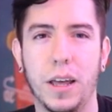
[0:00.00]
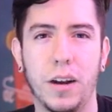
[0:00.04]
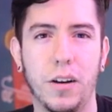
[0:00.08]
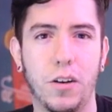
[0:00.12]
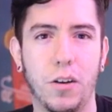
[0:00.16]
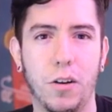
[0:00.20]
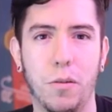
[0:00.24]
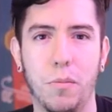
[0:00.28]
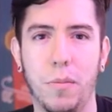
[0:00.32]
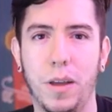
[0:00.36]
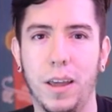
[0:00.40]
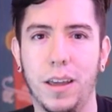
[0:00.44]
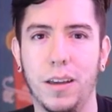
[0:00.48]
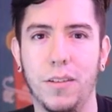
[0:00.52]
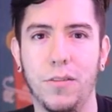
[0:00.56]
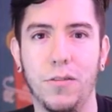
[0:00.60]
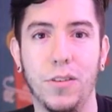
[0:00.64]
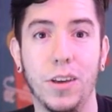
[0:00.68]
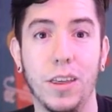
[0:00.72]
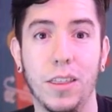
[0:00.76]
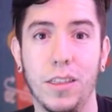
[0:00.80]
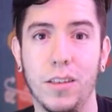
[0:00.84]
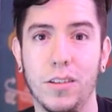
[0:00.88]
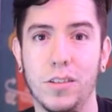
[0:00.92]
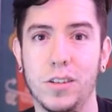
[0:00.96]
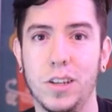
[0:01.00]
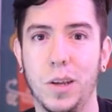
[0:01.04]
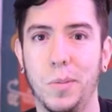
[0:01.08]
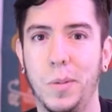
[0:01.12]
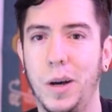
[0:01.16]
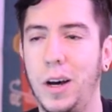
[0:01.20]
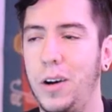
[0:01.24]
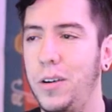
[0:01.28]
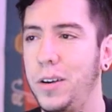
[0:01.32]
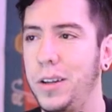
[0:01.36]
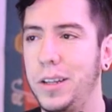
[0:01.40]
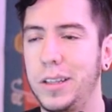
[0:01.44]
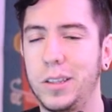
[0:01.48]
don't know, make videos
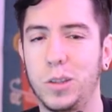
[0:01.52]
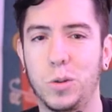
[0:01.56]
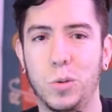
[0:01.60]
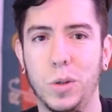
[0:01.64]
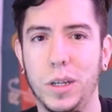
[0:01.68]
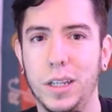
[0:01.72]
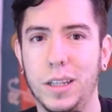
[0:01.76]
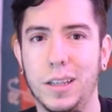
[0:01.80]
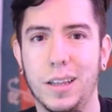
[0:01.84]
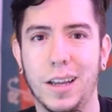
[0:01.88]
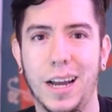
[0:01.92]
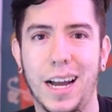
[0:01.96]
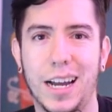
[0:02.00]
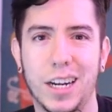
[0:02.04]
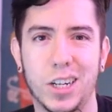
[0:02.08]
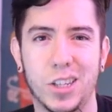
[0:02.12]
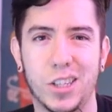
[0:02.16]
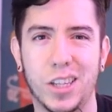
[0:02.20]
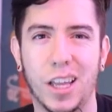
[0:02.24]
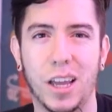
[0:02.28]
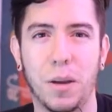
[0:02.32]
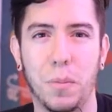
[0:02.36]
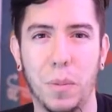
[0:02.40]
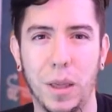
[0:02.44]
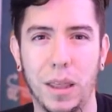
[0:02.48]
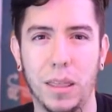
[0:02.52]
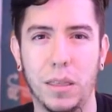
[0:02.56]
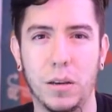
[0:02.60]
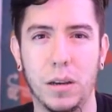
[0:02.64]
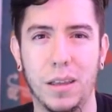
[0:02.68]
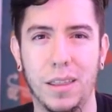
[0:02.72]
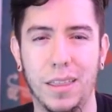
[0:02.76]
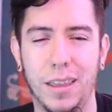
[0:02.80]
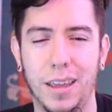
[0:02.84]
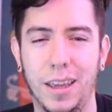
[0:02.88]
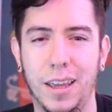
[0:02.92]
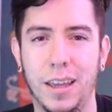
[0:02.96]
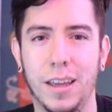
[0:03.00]
about it, tweet hashtag
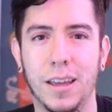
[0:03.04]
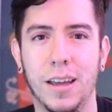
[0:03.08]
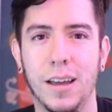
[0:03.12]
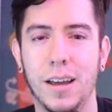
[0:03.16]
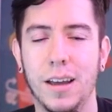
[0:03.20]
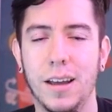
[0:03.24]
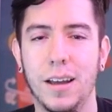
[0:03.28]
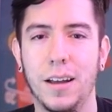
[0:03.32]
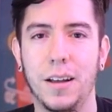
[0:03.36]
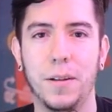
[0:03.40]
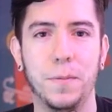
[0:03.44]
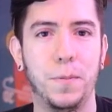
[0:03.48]
B3D